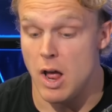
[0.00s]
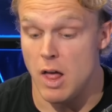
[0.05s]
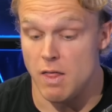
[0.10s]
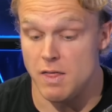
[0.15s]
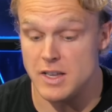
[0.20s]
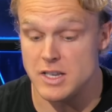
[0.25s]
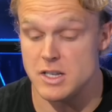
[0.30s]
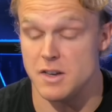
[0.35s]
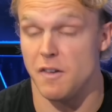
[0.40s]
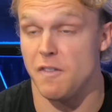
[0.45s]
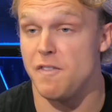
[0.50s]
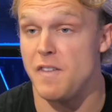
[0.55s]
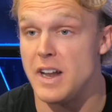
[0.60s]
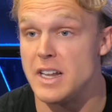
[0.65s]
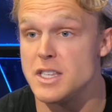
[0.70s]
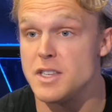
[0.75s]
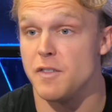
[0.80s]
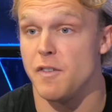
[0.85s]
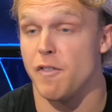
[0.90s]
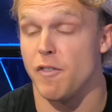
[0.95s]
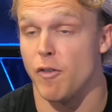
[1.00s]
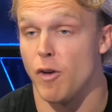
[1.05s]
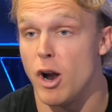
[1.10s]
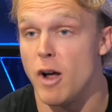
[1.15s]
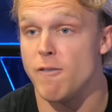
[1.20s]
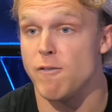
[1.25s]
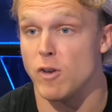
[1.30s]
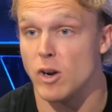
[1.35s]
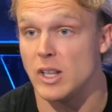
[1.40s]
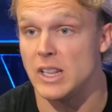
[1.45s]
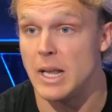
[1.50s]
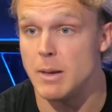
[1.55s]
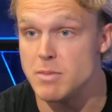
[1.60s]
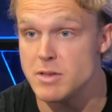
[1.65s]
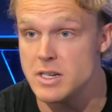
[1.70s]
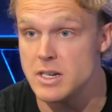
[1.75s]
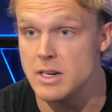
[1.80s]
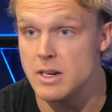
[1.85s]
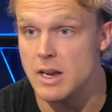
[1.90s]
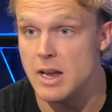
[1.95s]
This defensive front for
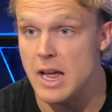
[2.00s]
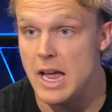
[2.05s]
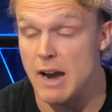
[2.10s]
Clemson,